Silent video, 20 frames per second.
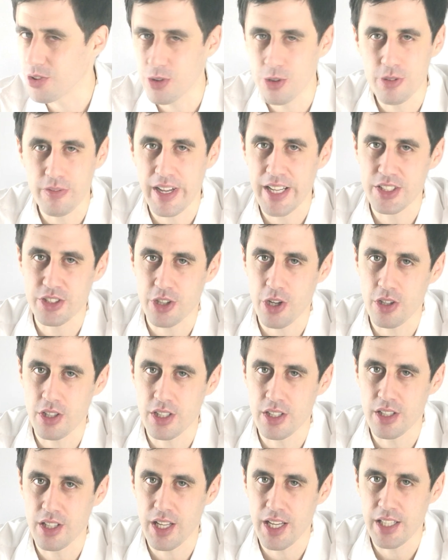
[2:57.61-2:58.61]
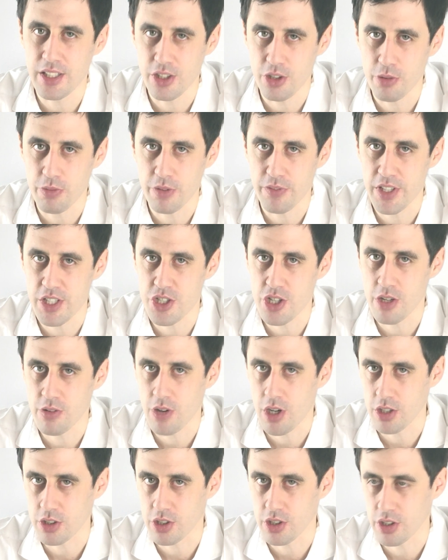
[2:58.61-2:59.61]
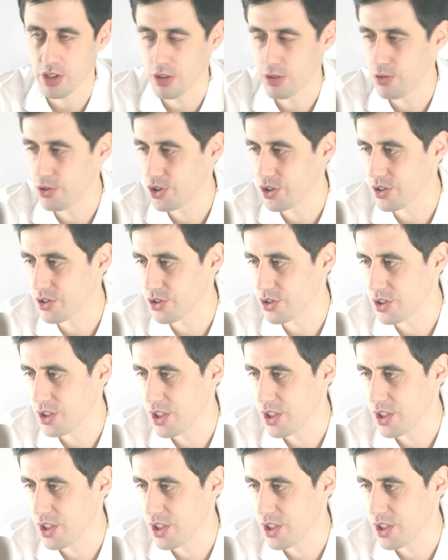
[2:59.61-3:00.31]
All that's going in another video on conclusions.